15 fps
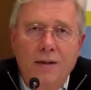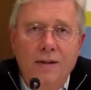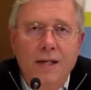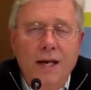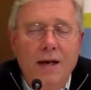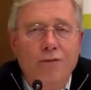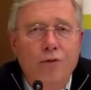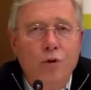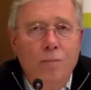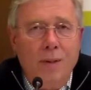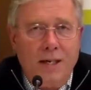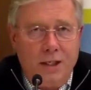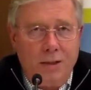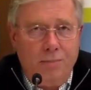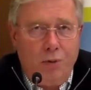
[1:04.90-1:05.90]
the
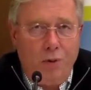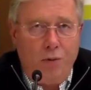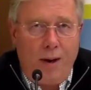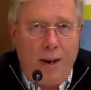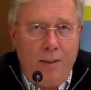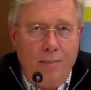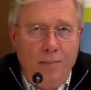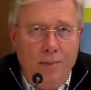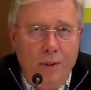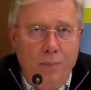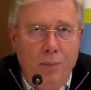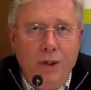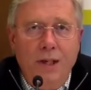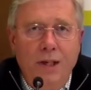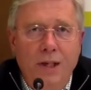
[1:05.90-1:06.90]
FUBiS program. The
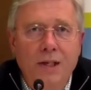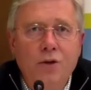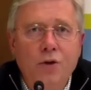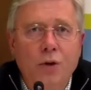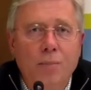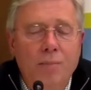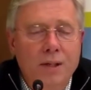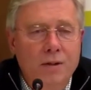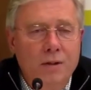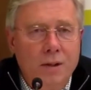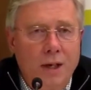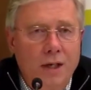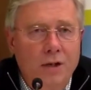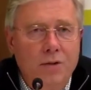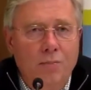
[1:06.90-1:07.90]
Berlin European
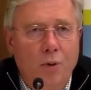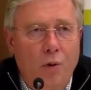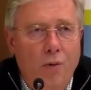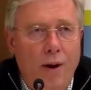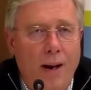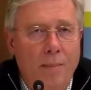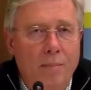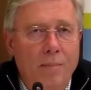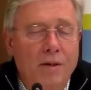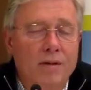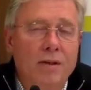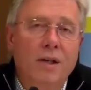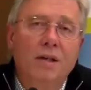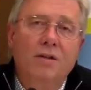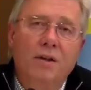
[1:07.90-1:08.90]
Studies program
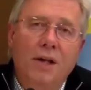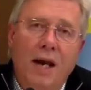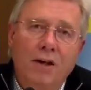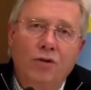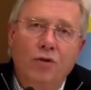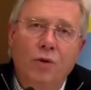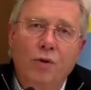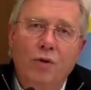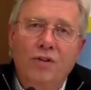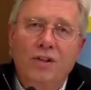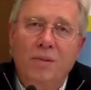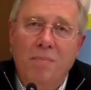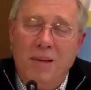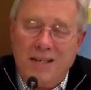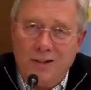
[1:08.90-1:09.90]
is an international
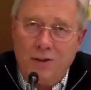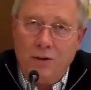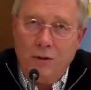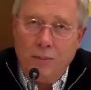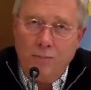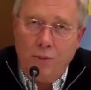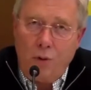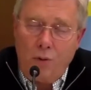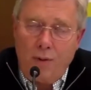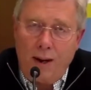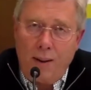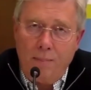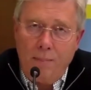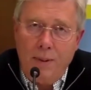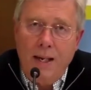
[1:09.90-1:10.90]
semester
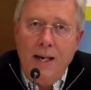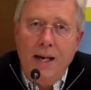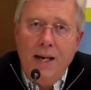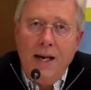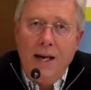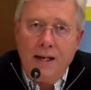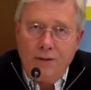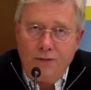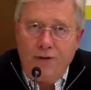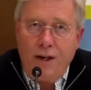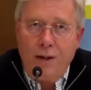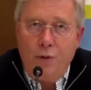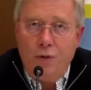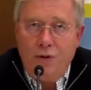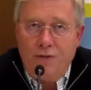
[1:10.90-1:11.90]
program at
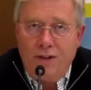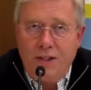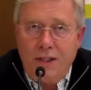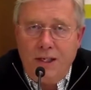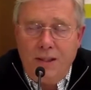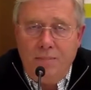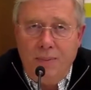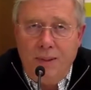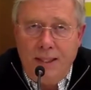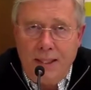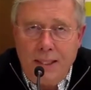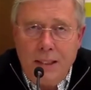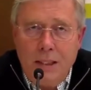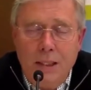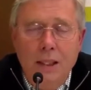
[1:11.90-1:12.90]
Freie Universität
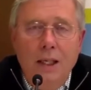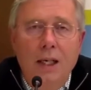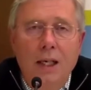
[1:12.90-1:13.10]
Berlin